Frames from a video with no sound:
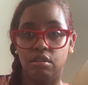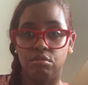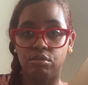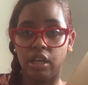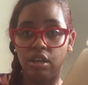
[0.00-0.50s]

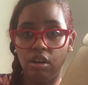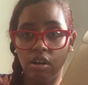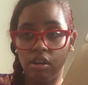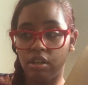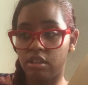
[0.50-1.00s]
red
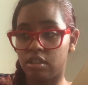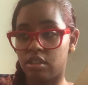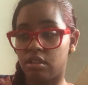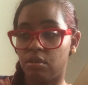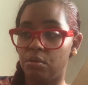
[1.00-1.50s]
heart
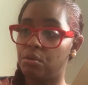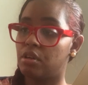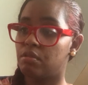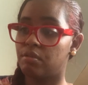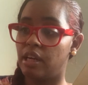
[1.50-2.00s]

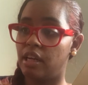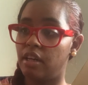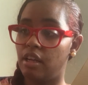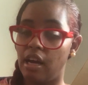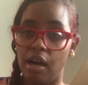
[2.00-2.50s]
or red
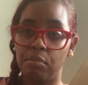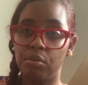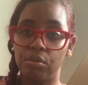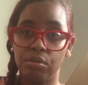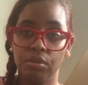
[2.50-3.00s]

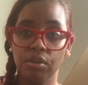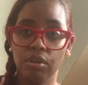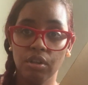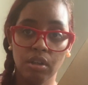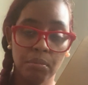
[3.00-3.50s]
apple
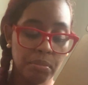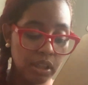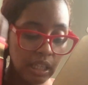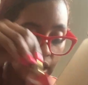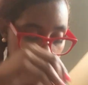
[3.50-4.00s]

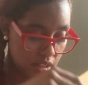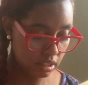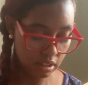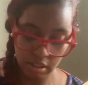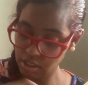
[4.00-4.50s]
plate,
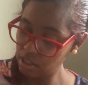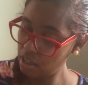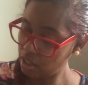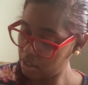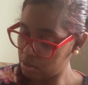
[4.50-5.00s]

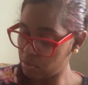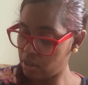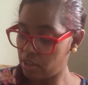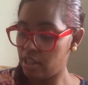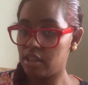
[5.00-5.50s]
as
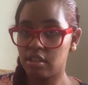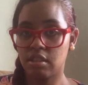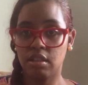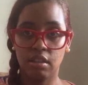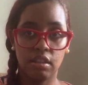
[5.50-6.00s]
well as
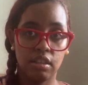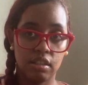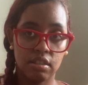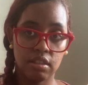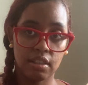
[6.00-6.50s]
the
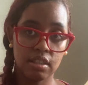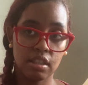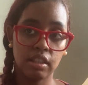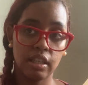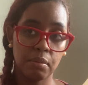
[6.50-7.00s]

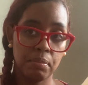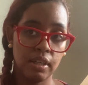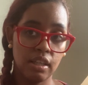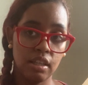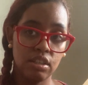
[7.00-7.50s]
6-click
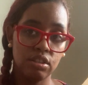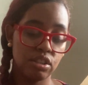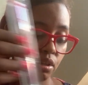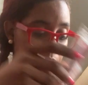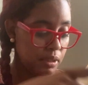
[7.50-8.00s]
pen,
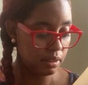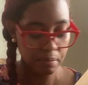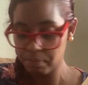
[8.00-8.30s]
gel pen,